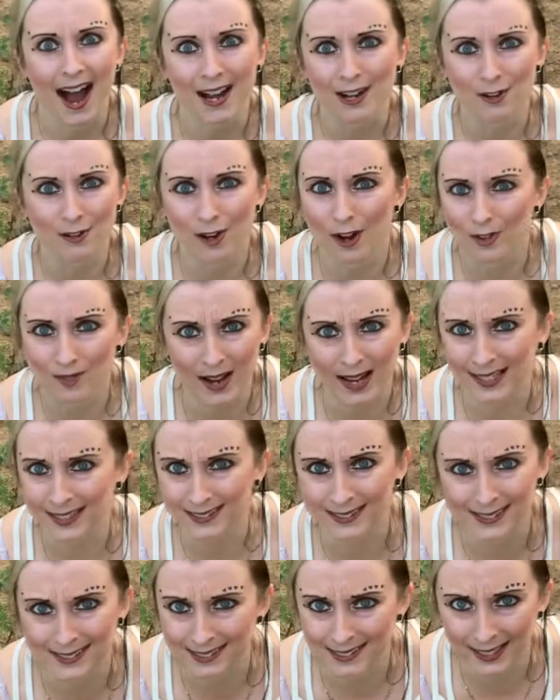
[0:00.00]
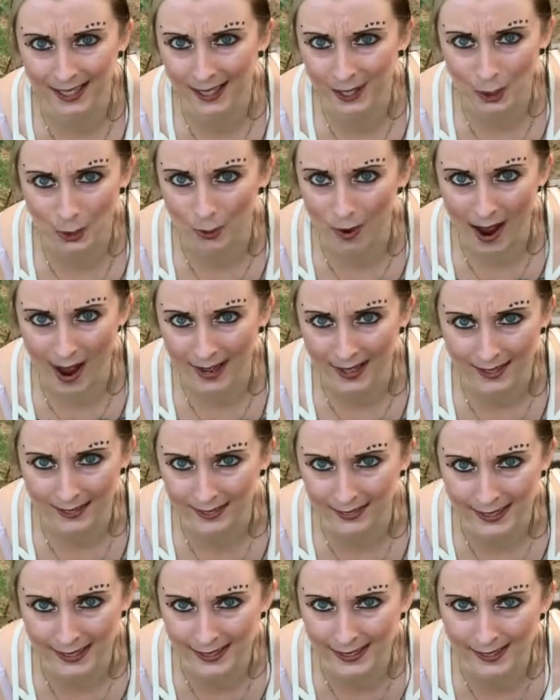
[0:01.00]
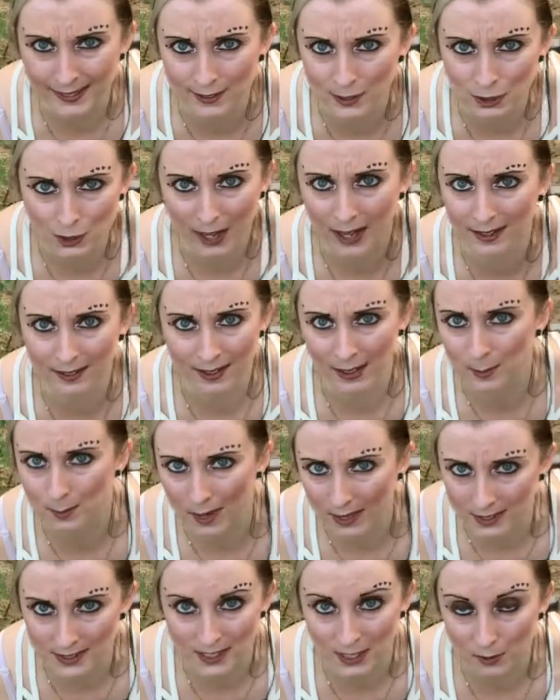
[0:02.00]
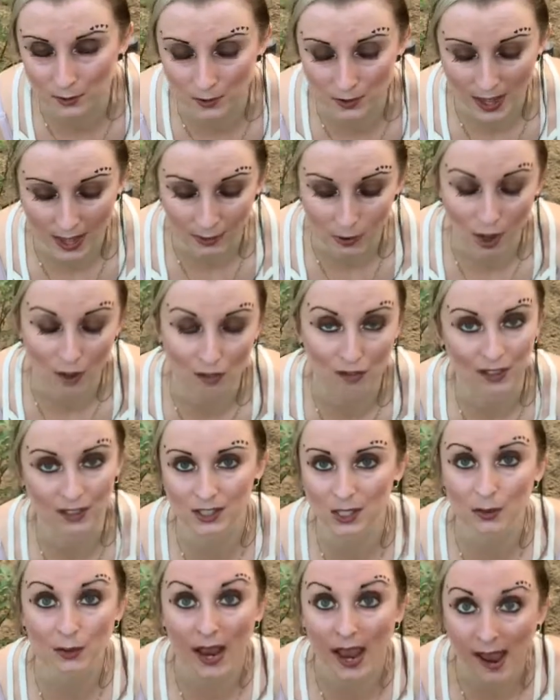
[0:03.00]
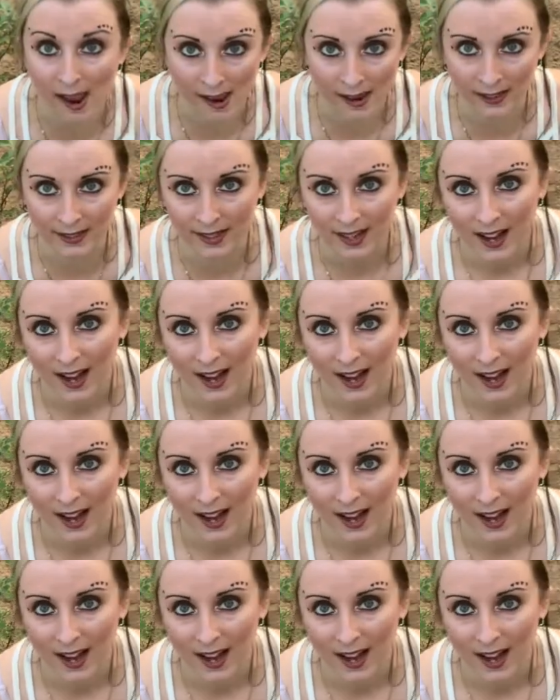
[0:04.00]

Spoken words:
don't know if I can sit quietly and try to like meditate for that long. That's okay.